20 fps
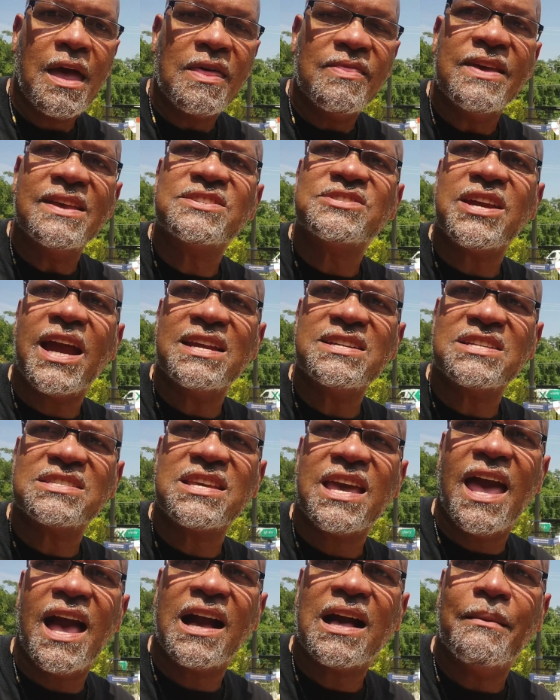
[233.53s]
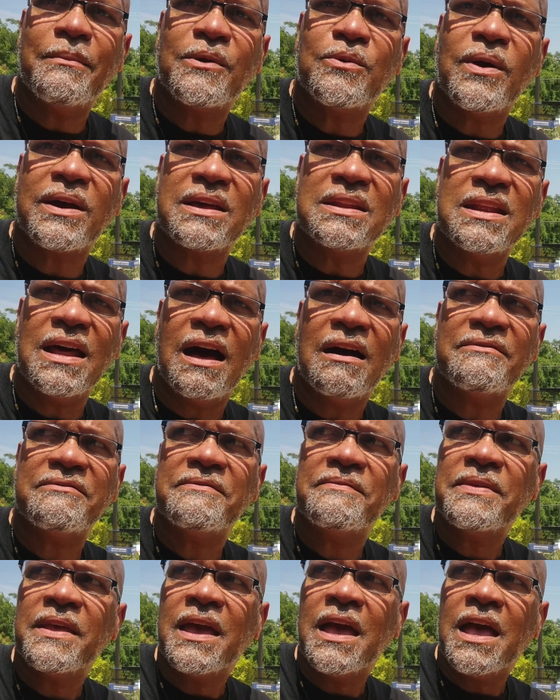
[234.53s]
these changes can't come quick enough,
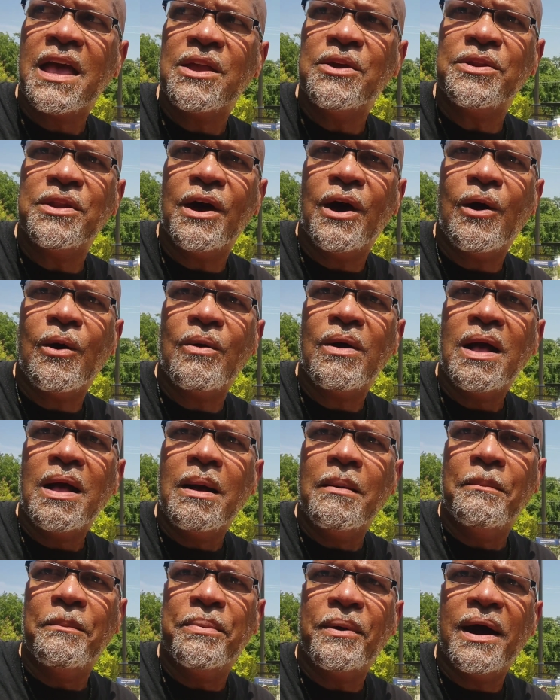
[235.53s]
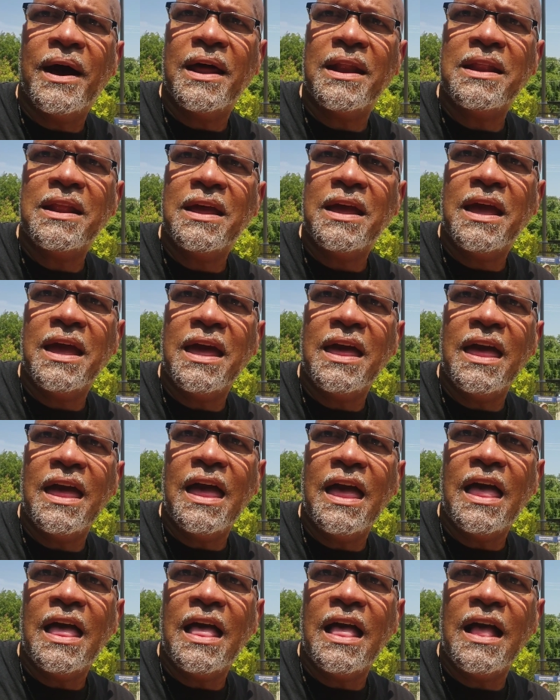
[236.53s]
you know. But
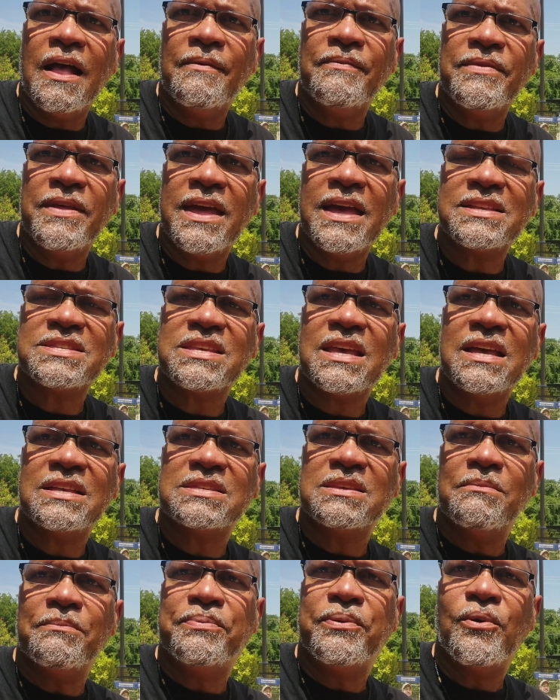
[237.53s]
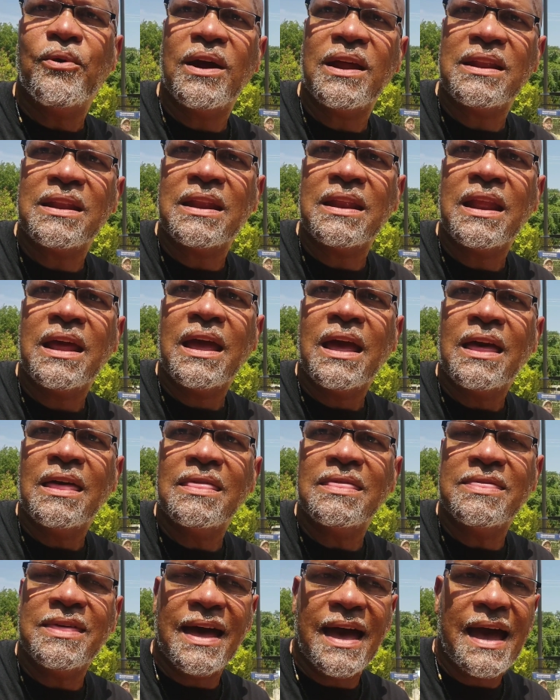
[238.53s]
it's important
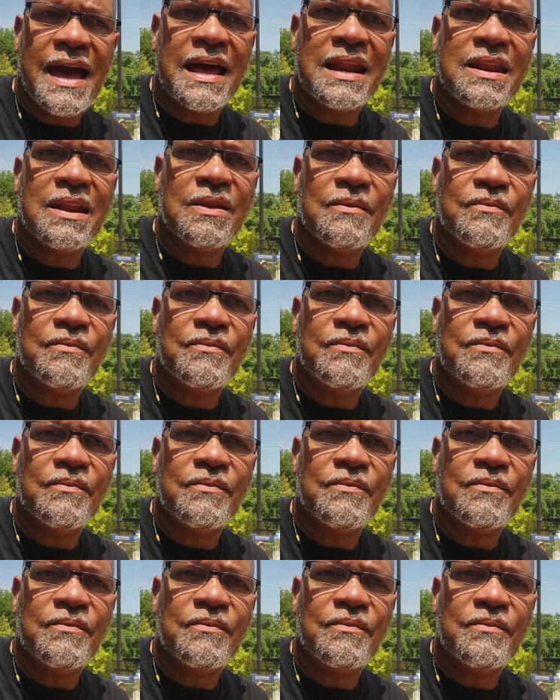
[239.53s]
that